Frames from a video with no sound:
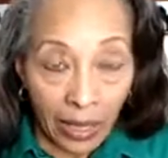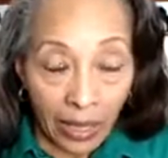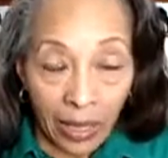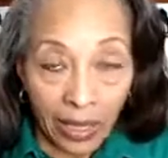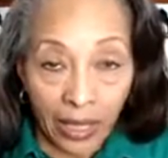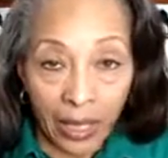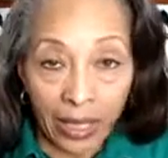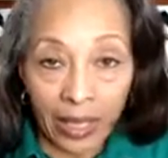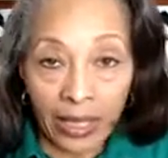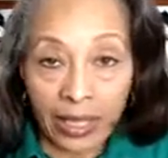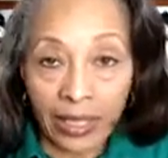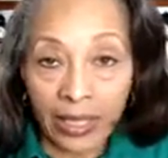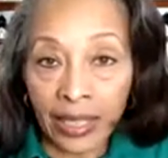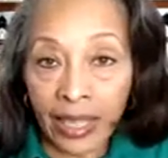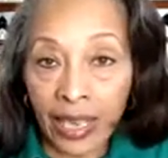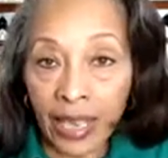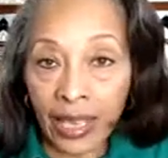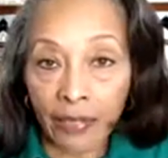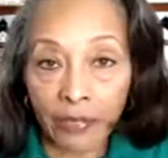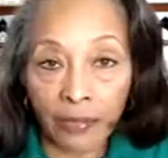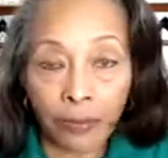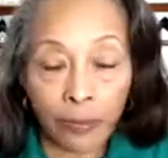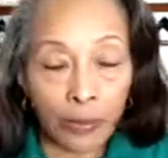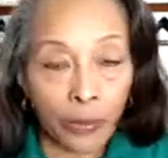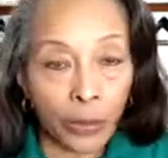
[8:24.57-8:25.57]
It's
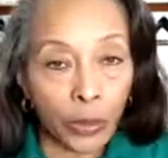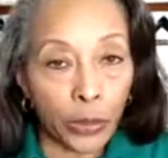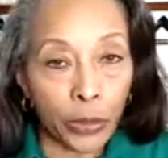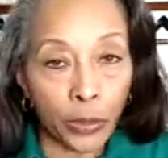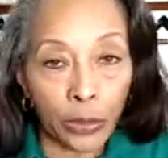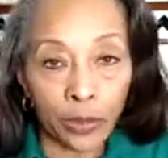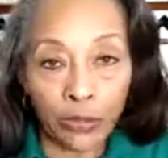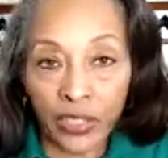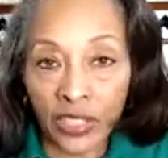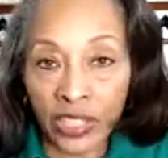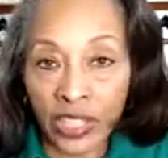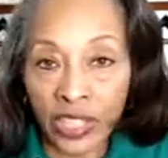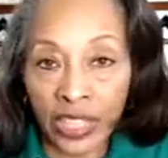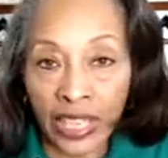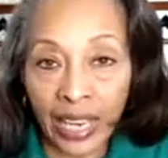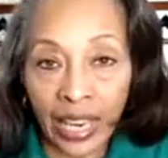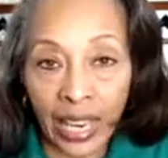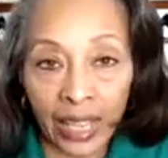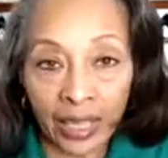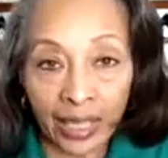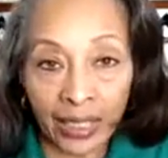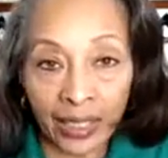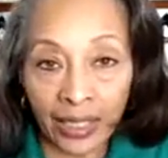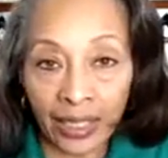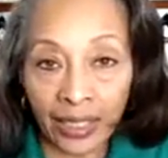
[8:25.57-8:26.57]
not pure
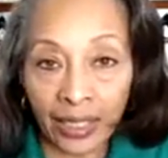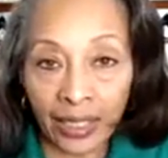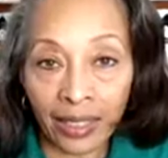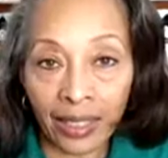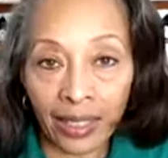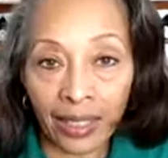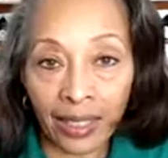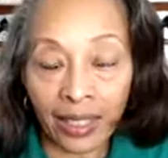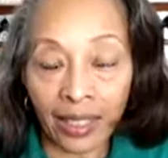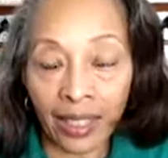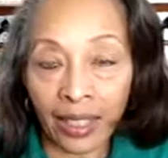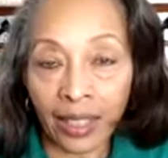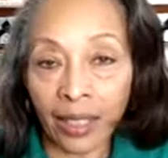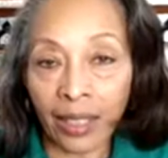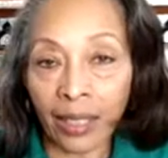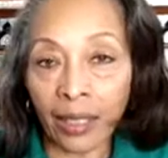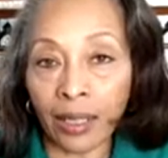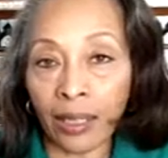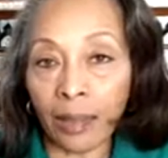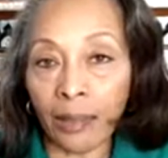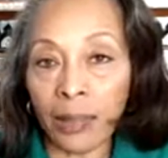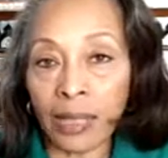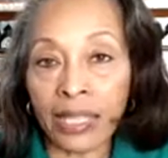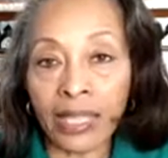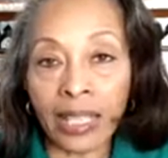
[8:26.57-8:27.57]
physicality.
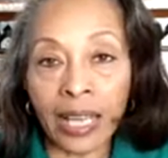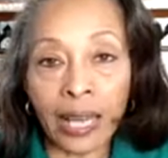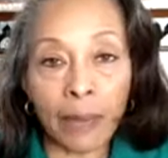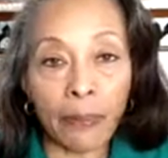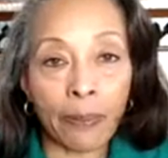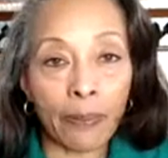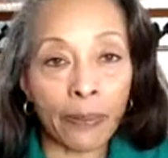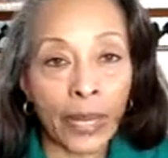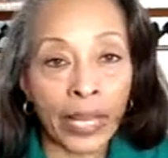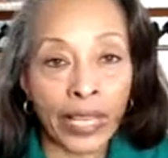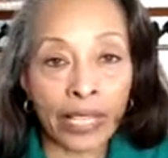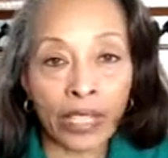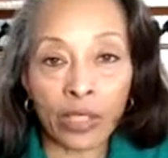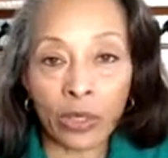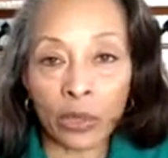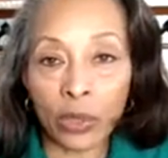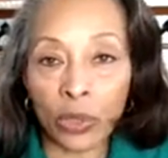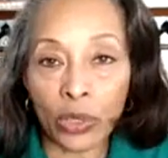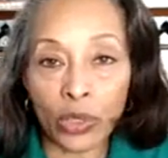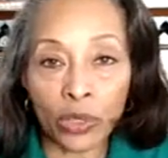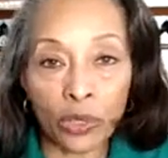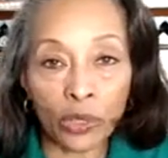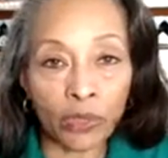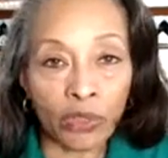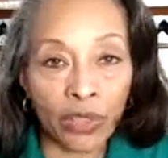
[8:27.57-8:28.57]
It's not based on
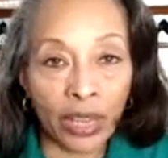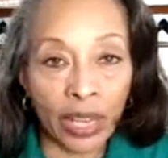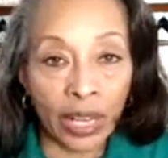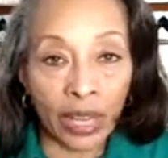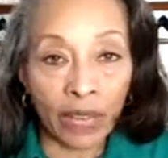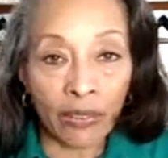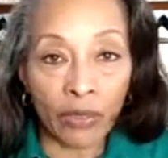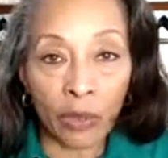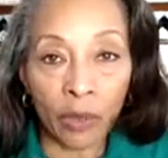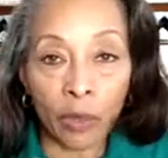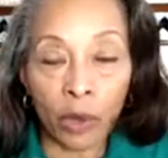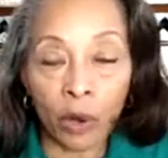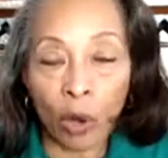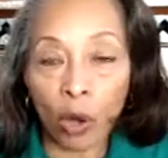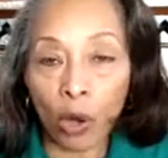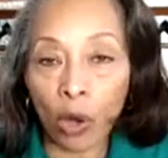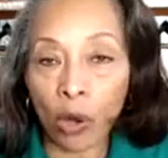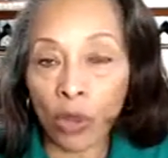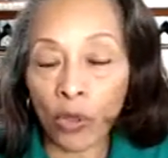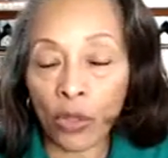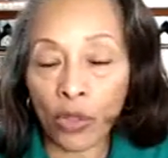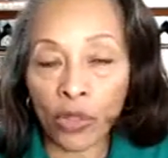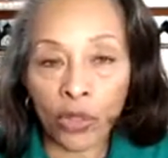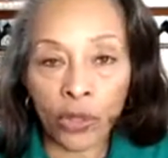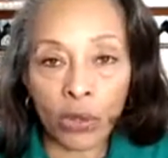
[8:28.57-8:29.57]
survival.
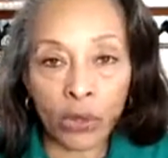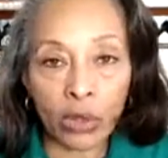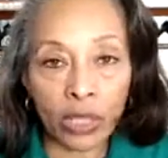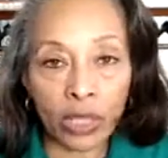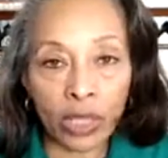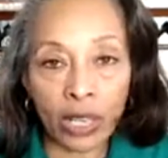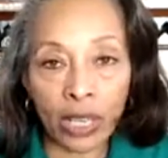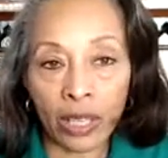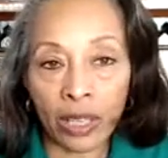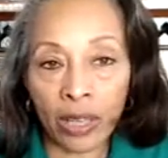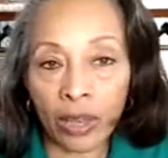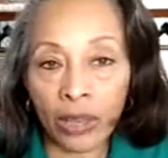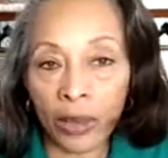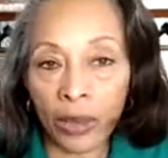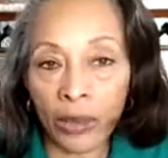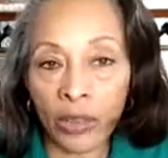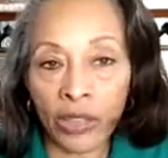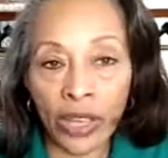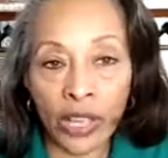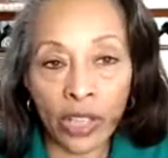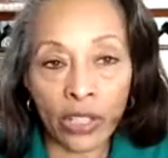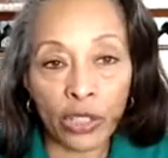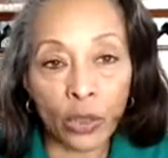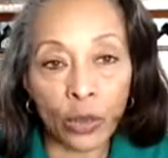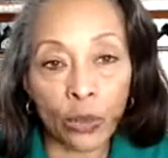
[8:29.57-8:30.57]
All of those
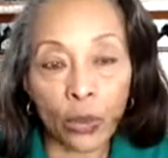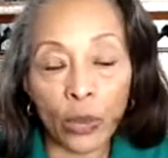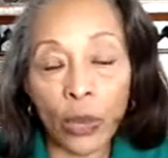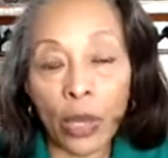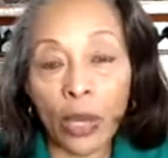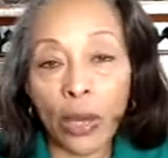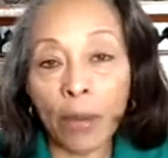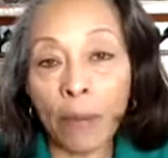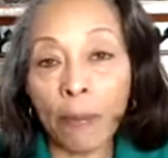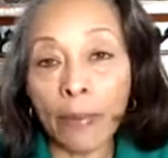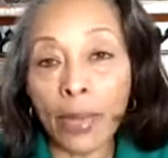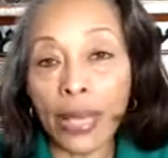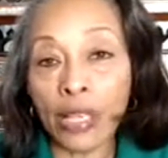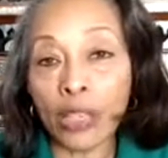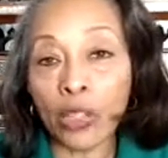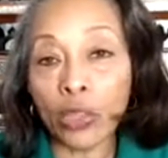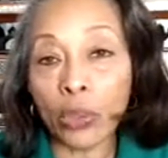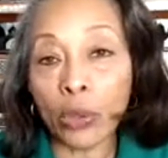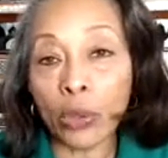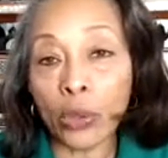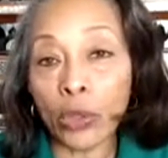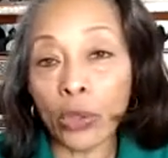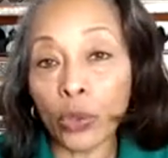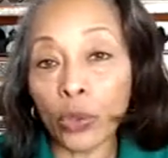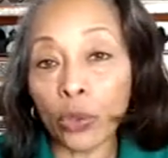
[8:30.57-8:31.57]
things are based
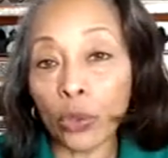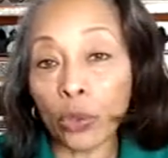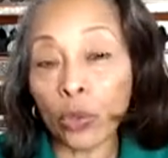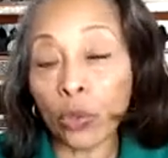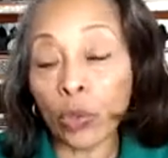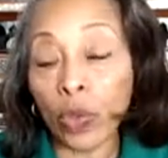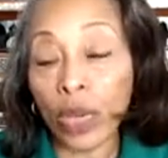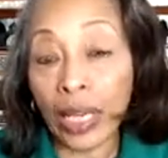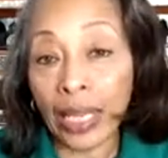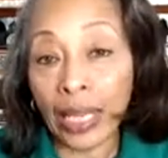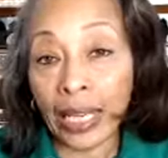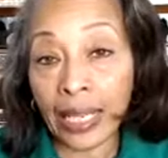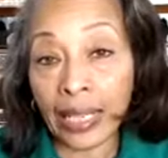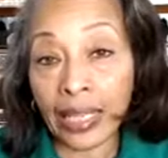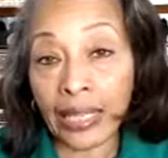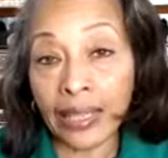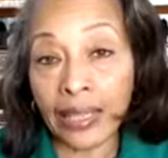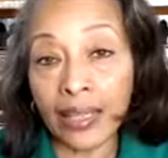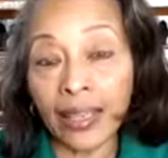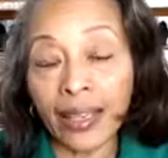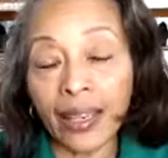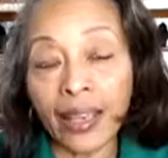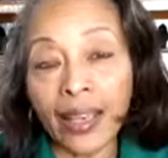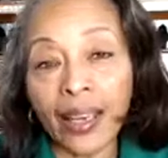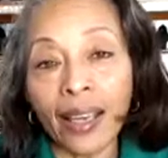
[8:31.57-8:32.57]
on red.
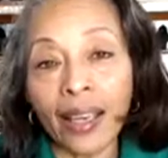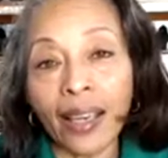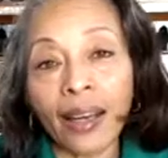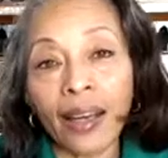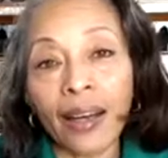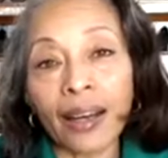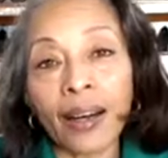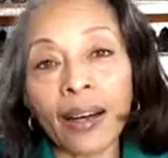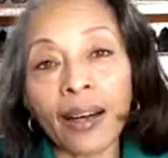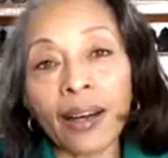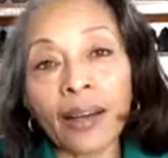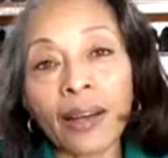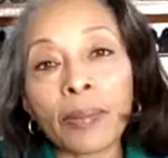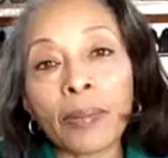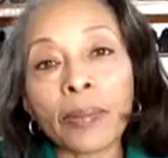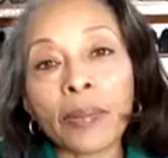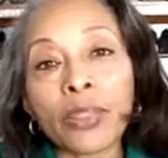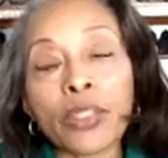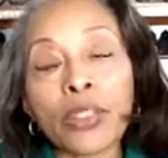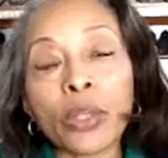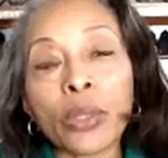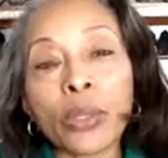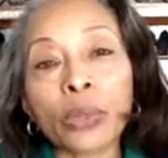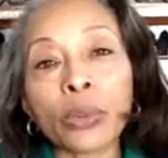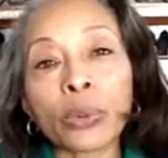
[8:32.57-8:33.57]

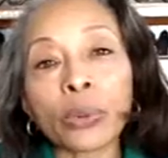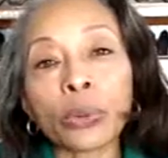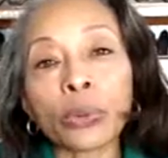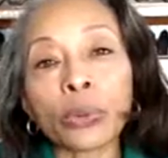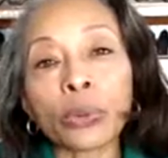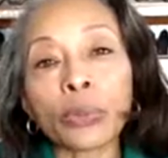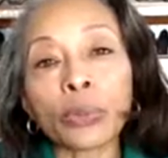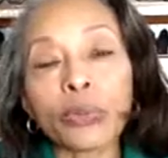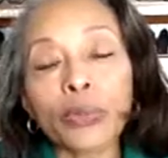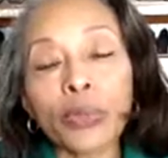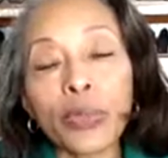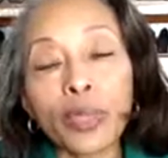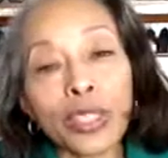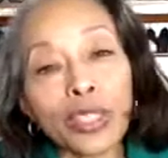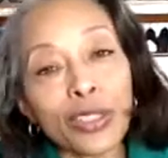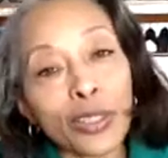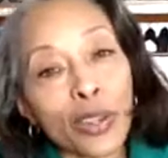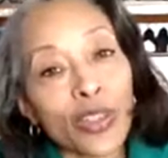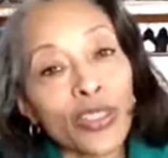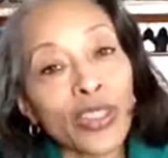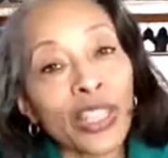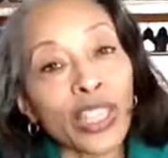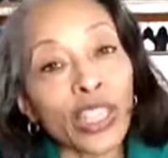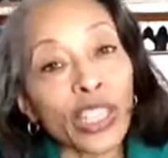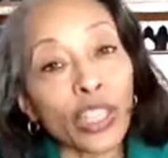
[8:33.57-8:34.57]
So
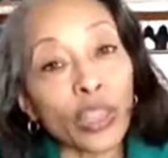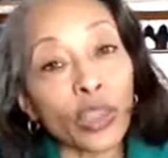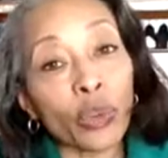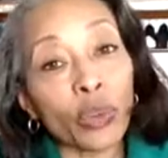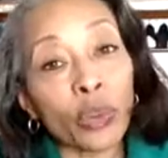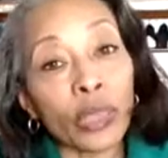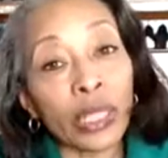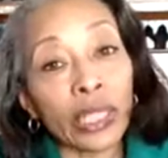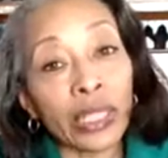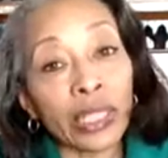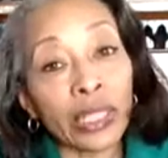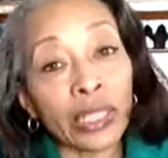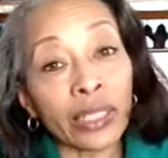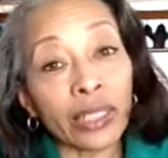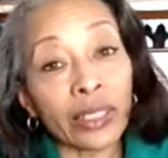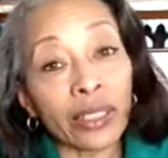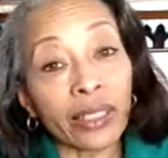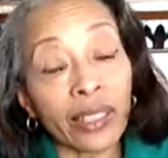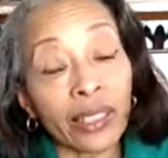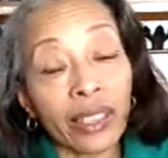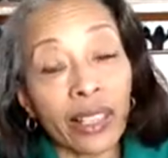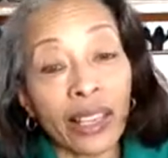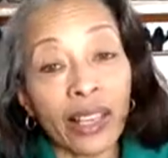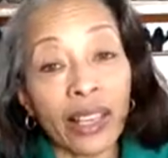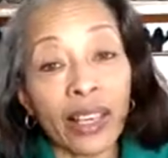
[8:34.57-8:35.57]
start thinking green
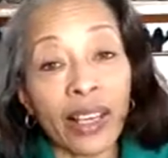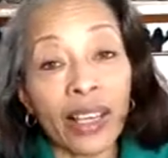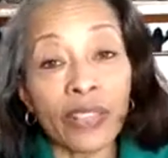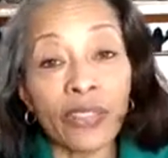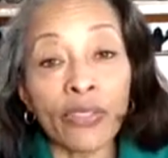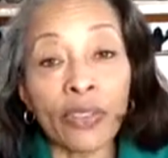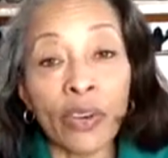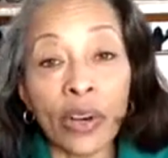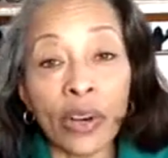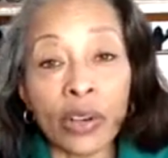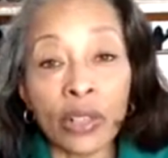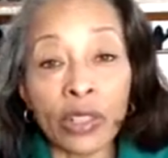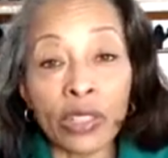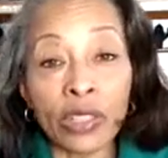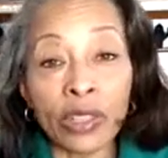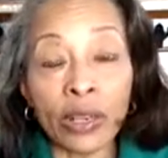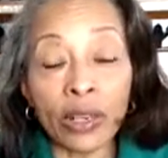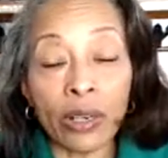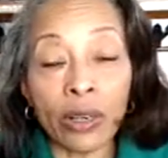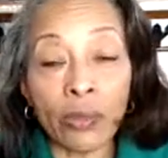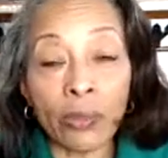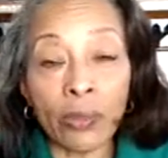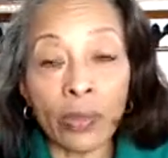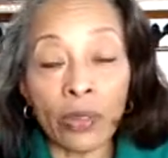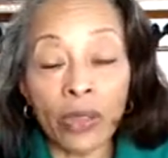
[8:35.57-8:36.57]
as far as
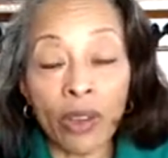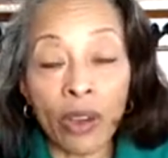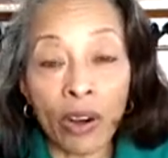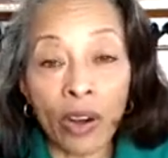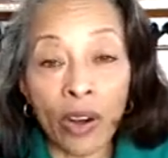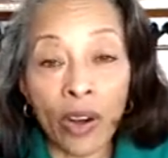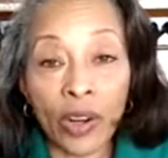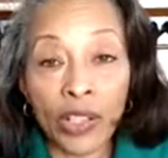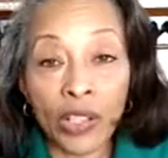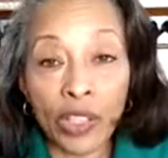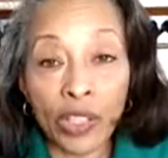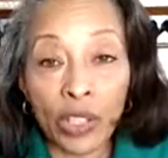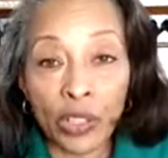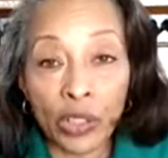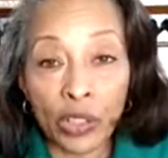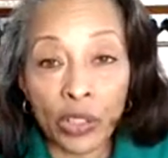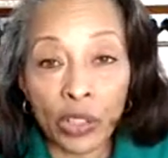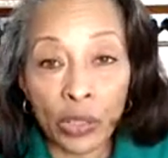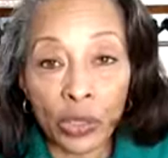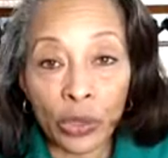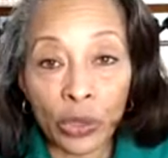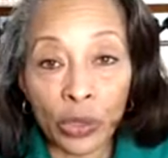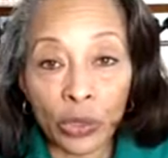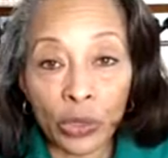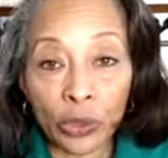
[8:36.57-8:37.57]
the heart is
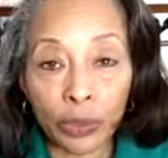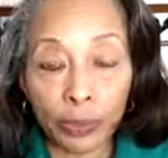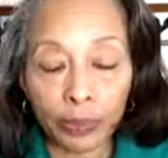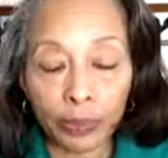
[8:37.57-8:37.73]
concerned.